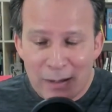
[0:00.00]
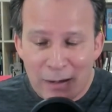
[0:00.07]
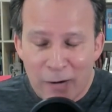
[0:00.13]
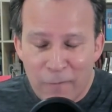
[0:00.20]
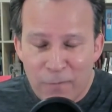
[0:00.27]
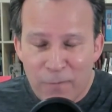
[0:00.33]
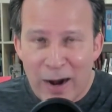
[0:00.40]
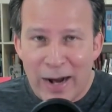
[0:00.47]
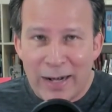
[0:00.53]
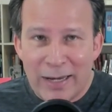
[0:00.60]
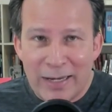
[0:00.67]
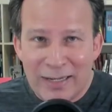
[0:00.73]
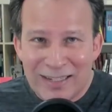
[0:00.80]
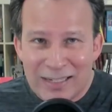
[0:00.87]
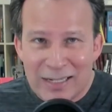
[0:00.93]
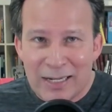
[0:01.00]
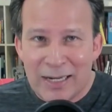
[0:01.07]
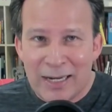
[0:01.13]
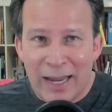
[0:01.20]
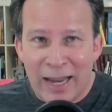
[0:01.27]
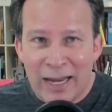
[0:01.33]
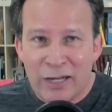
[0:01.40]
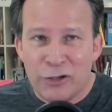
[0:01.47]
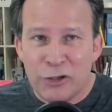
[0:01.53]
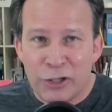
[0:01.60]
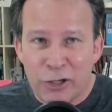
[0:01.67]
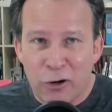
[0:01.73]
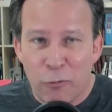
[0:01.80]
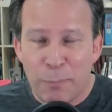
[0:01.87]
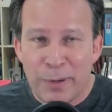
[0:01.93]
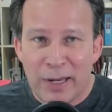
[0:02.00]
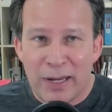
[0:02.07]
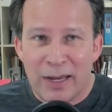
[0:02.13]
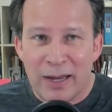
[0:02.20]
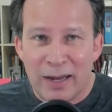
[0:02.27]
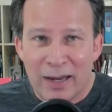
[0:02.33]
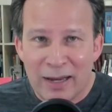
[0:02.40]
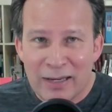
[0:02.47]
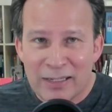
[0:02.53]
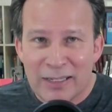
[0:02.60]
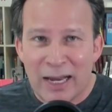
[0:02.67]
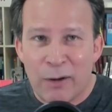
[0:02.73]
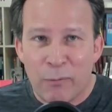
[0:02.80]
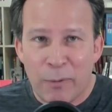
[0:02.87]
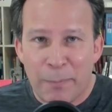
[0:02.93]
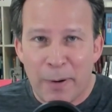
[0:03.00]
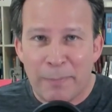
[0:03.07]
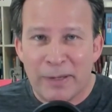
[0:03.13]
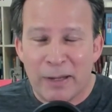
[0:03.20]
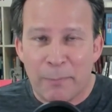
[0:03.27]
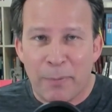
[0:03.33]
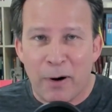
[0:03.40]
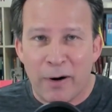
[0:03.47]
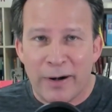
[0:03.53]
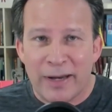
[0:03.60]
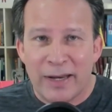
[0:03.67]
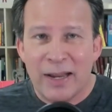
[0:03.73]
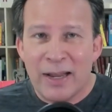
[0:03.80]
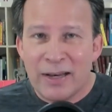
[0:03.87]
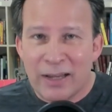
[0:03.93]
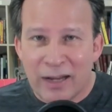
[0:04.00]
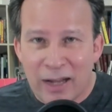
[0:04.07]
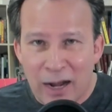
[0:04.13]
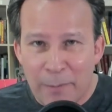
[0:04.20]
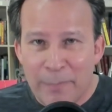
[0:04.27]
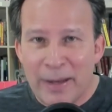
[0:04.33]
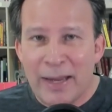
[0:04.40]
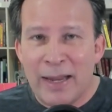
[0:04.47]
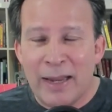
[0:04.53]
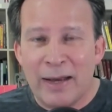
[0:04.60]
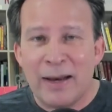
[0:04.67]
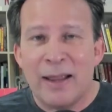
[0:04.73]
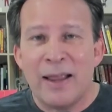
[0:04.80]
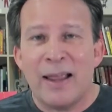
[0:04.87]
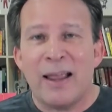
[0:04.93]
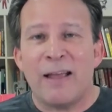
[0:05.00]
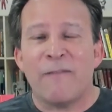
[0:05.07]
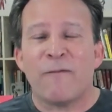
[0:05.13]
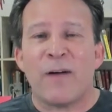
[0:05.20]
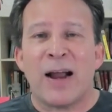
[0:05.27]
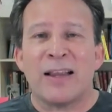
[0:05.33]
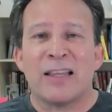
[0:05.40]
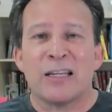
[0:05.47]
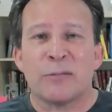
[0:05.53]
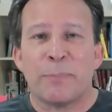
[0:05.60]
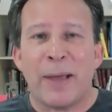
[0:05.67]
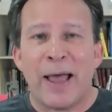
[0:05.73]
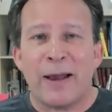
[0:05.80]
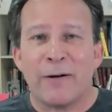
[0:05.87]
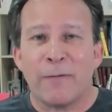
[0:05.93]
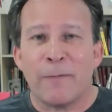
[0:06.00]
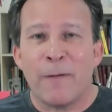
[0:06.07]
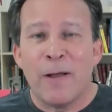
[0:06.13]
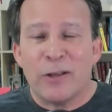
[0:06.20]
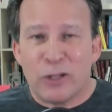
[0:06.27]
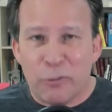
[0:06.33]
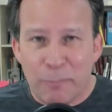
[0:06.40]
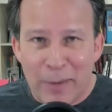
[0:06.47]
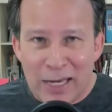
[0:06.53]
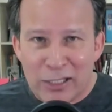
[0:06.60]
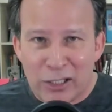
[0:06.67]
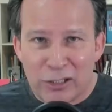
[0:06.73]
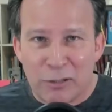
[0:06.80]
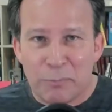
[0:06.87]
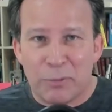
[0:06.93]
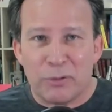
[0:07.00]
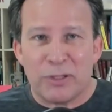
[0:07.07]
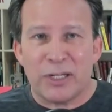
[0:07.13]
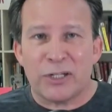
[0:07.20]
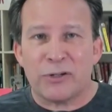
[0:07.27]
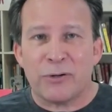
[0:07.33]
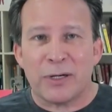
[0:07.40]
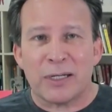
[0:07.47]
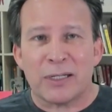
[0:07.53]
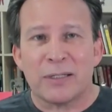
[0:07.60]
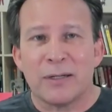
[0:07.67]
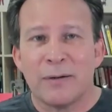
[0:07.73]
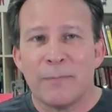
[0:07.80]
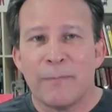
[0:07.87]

of fighting CAGOP, State Republican Party, to come in and fight this battle, to message in blue districts.